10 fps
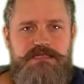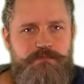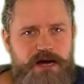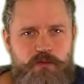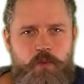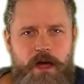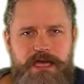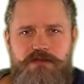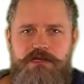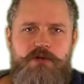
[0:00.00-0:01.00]
And by the way,
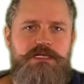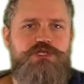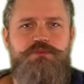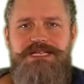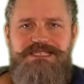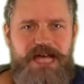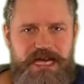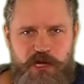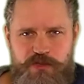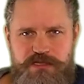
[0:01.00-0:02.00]
you don't need to be
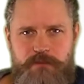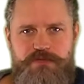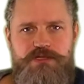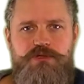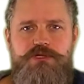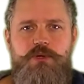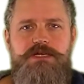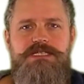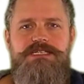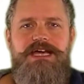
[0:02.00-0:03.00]
techie or something to do
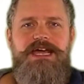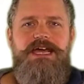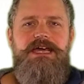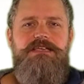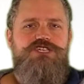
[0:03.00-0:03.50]
this. It's